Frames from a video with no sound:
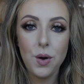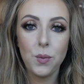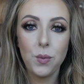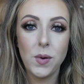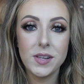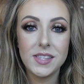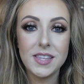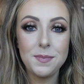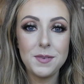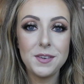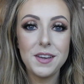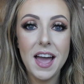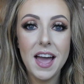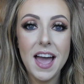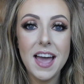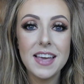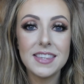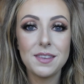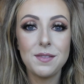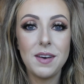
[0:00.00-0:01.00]
What's up, you
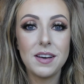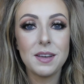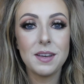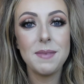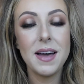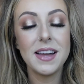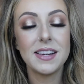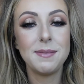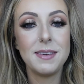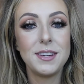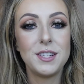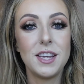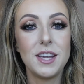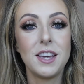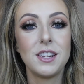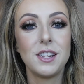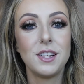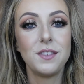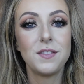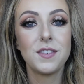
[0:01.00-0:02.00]
guys, and welcome back to my
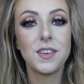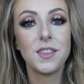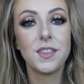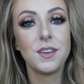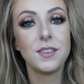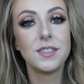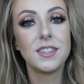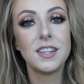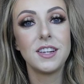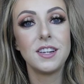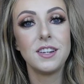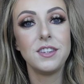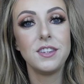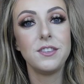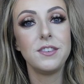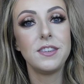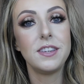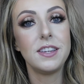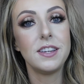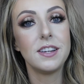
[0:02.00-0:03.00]
channel. For those that are
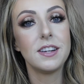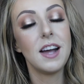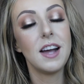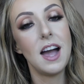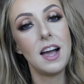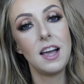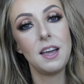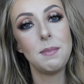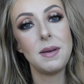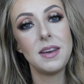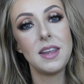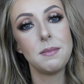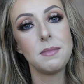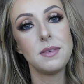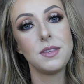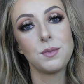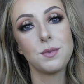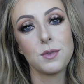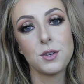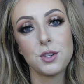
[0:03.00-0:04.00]
new here, hi, my name
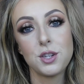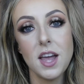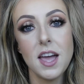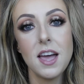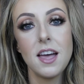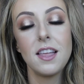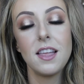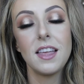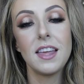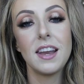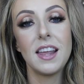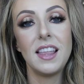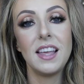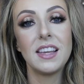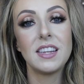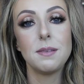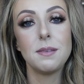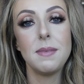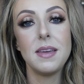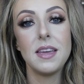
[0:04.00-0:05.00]
is Rachelle, and I
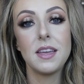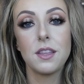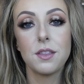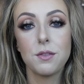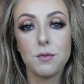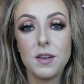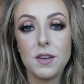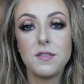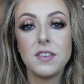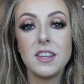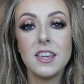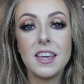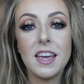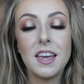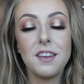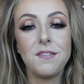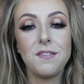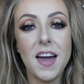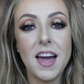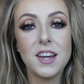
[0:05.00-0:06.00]
like to make thrifting
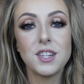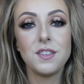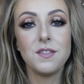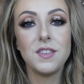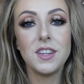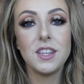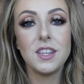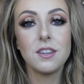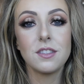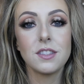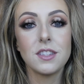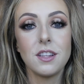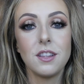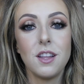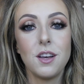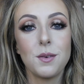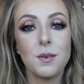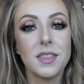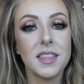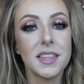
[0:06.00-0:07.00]
and fashion videos
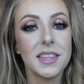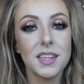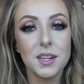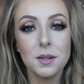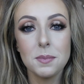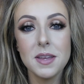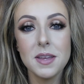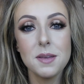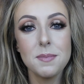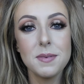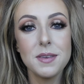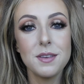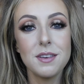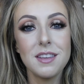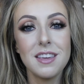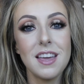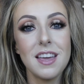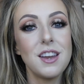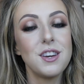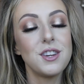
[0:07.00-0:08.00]
along with a little bit of
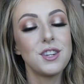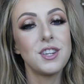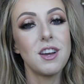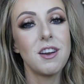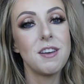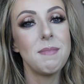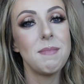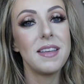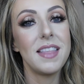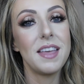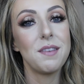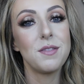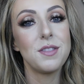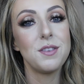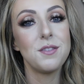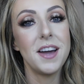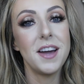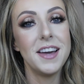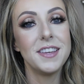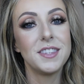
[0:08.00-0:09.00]
beauty and just sharing my life with
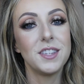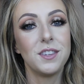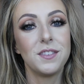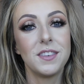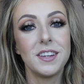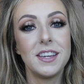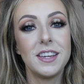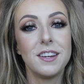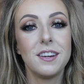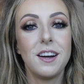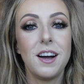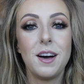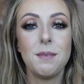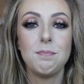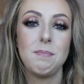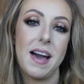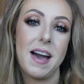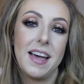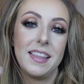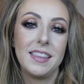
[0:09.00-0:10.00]
you guys over here
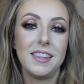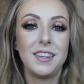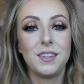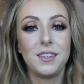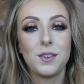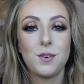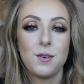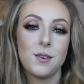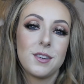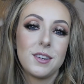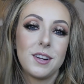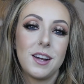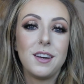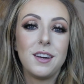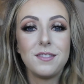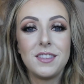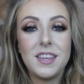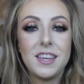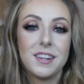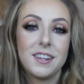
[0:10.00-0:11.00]
on my little corner
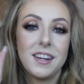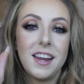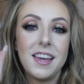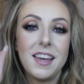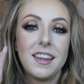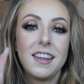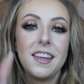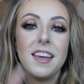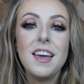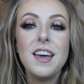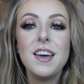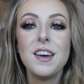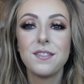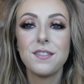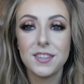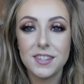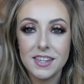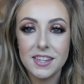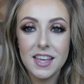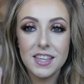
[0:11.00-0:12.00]
of the internet.
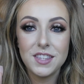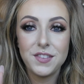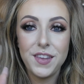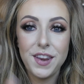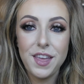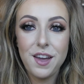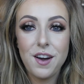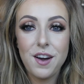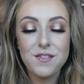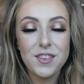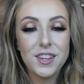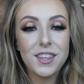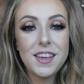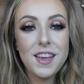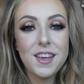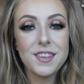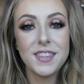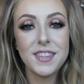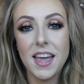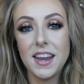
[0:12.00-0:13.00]
For today's video, I'm really
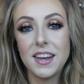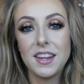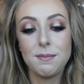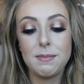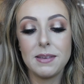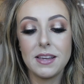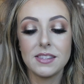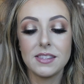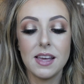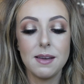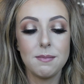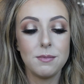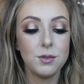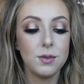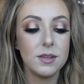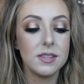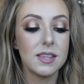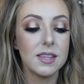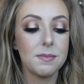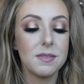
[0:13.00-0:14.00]
excited because I'm
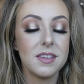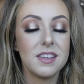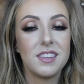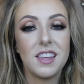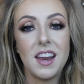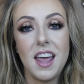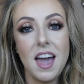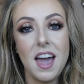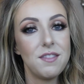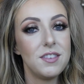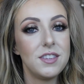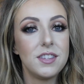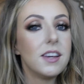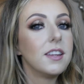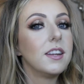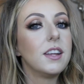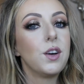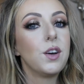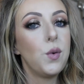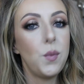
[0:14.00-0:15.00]
doing something that I haven't
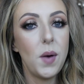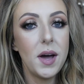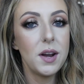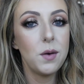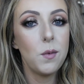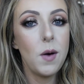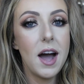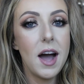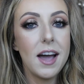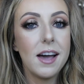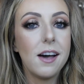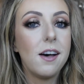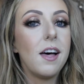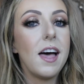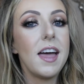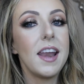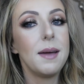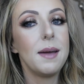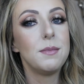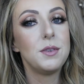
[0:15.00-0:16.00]
done in quite a while,
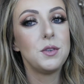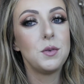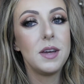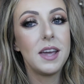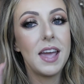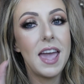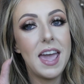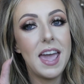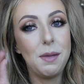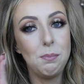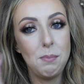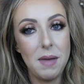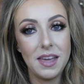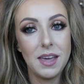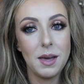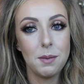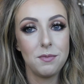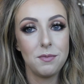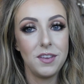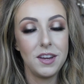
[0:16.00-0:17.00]
and I'm doing a
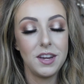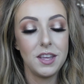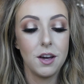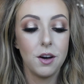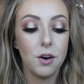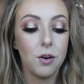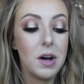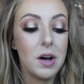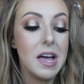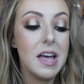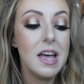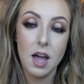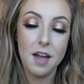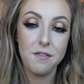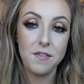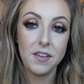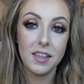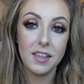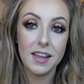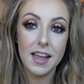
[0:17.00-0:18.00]
makeup video. I
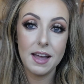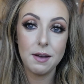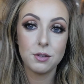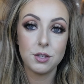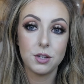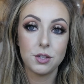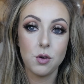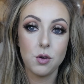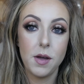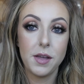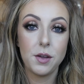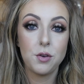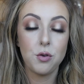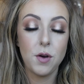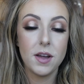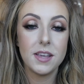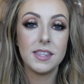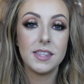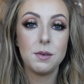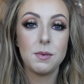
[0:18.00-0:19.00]
feel like I was just going
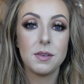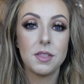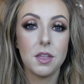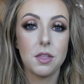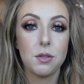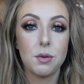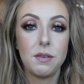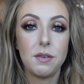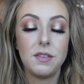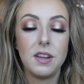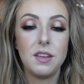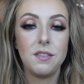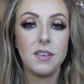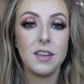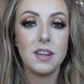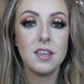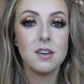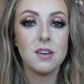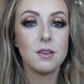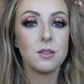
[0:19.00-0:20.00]
crazy with the thrifting
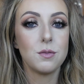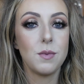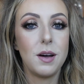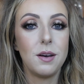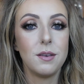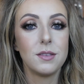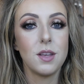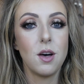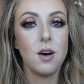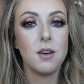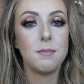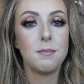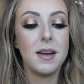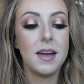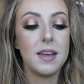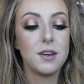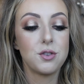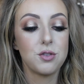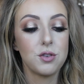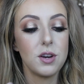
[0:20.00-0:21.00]
videos while I was on
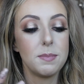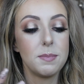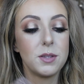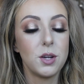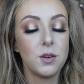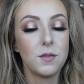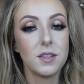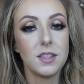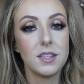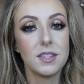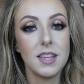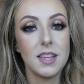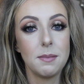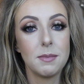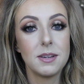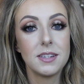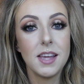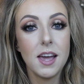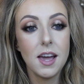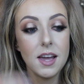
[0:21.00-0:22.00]
my trips over the
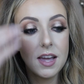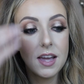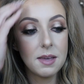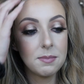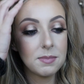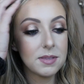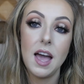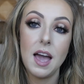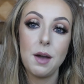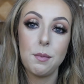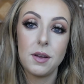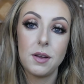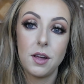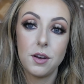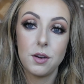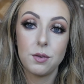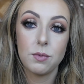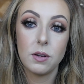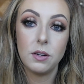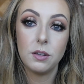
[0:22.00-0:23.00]
summer times. I went
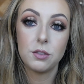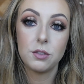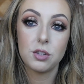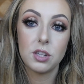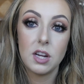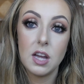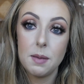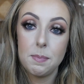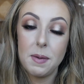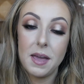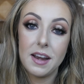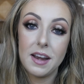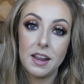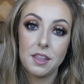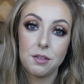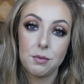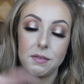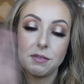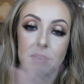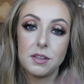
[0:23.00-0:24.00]
on a road trip and
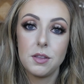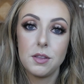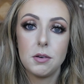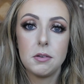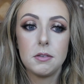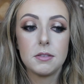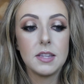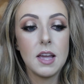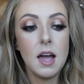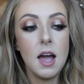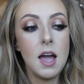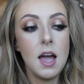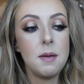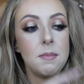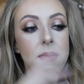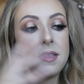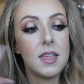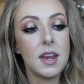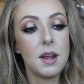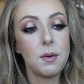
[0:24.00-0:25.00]
I thrifted the whole
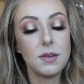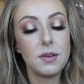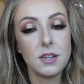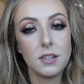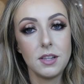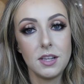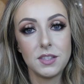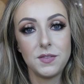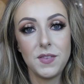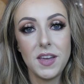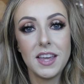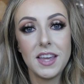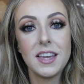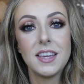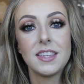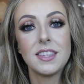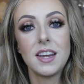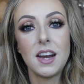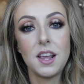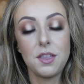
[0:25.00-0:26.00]
time, and then I went to Las
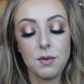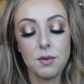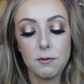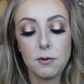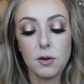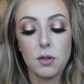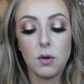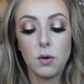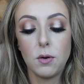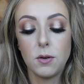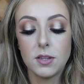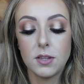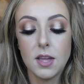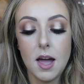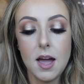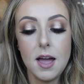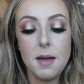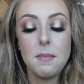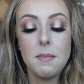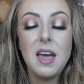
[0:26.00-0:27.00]
Vegas and I thrifted the whole
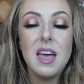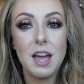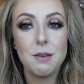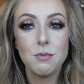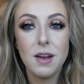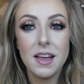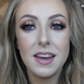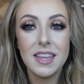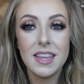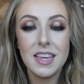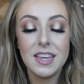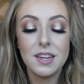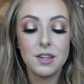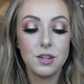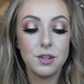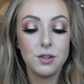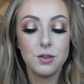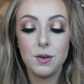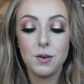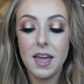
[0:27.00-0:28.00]
time. I'm ready
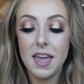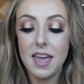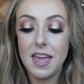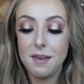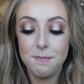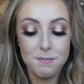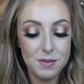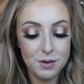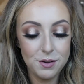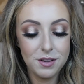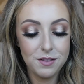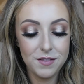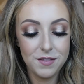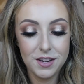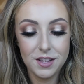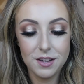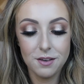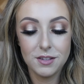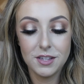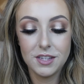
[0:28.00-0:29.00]
to do a beauty
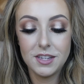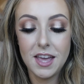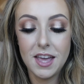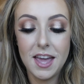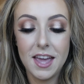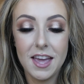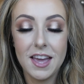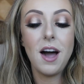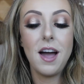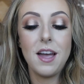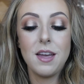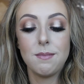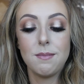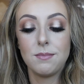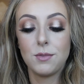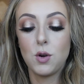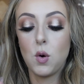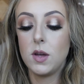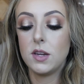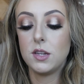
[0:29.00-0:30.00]
video today. I
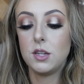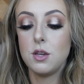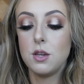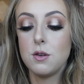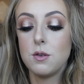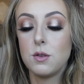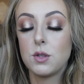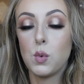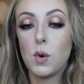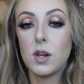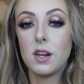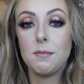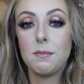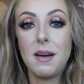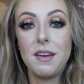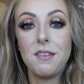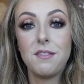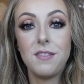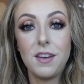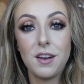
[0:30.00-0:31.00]
am going to use one of
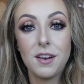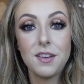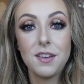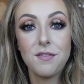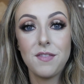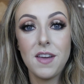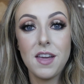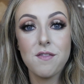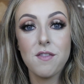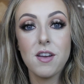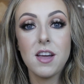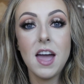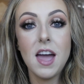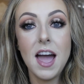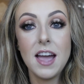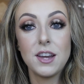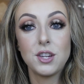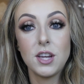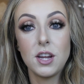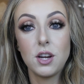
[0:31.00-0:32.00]
my very favorite
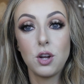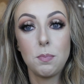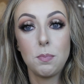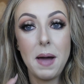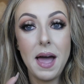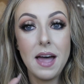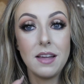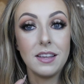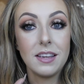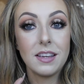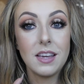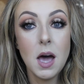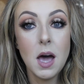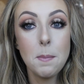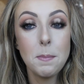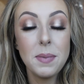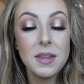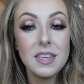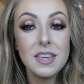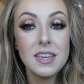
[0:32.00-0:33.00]
eyeshadow palette
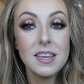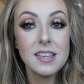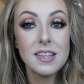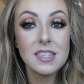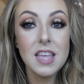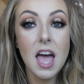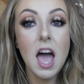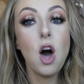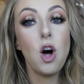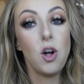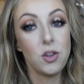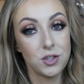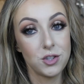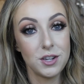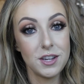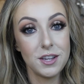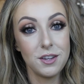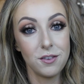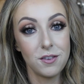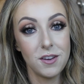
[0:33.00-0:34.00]
companies. Alter
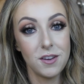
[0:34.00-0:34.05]
Ego